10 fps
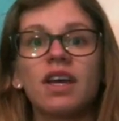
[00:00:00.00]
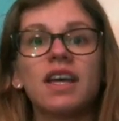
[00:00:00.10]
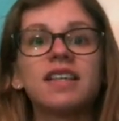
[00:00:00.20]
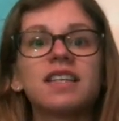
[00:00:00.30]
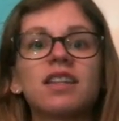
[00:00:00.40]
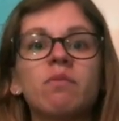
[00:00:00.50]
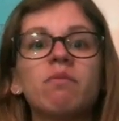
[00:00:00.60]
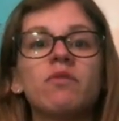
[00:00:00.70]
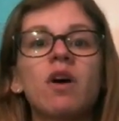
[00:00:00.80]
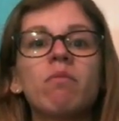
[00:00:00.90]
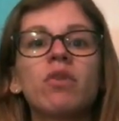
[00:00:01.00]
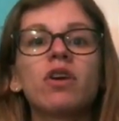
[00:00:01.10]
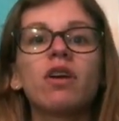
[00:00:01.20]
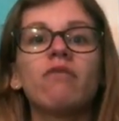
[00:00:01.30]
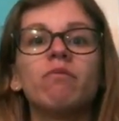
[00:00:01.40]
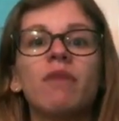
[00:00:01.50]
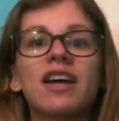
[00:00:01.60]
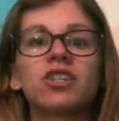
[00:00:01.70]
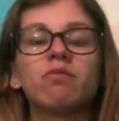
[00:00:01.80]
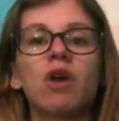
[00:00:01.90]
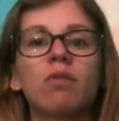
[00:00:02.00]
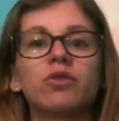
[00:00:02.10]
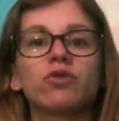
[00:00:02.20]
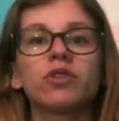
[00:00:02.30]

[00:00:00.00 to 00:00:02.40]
is that the number of magic marbles